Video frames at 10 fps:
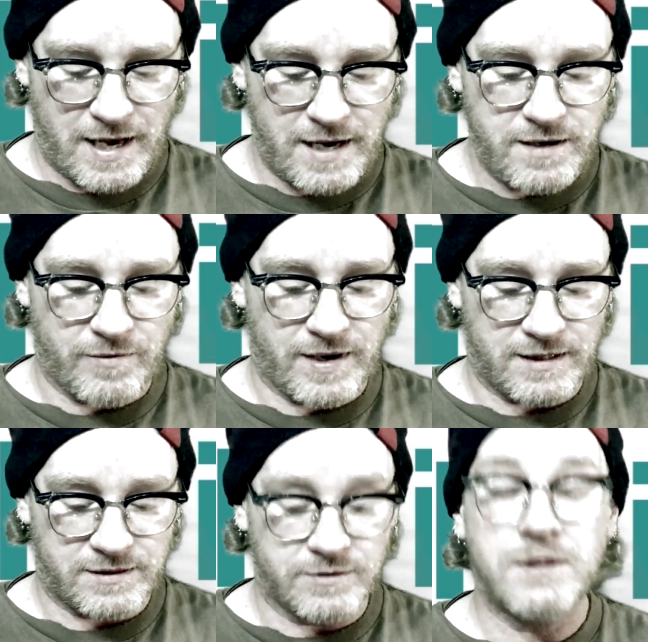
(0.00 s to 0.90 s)

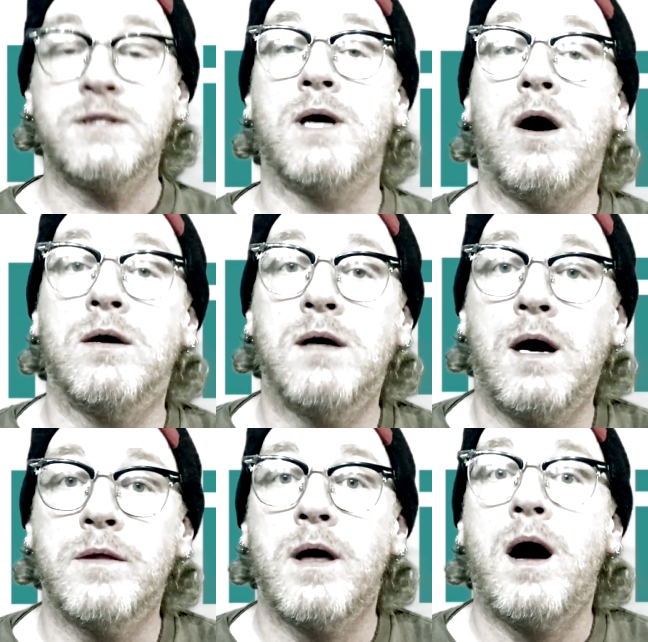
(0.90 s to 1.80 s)
Anyways, there's a song
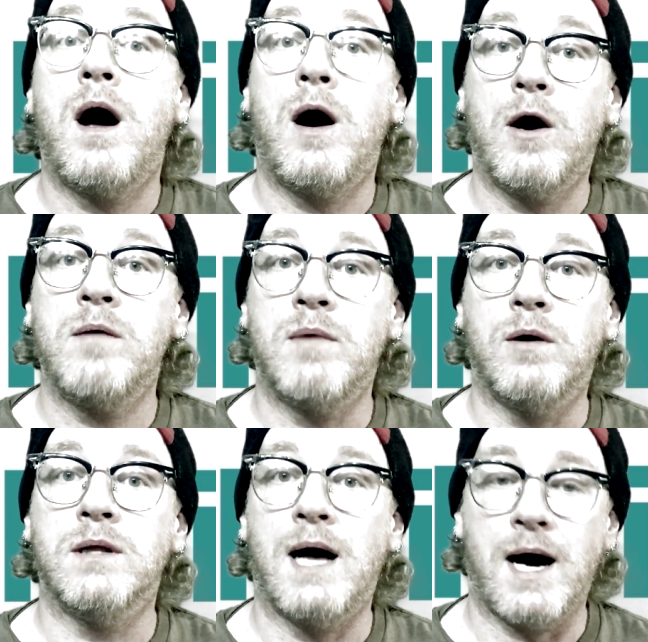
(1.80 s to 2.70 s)
called
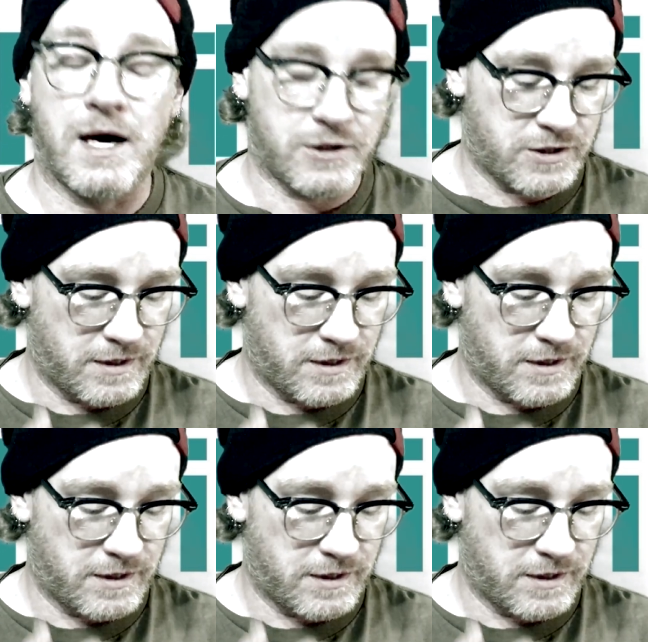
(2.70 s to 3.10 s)
Harmolage.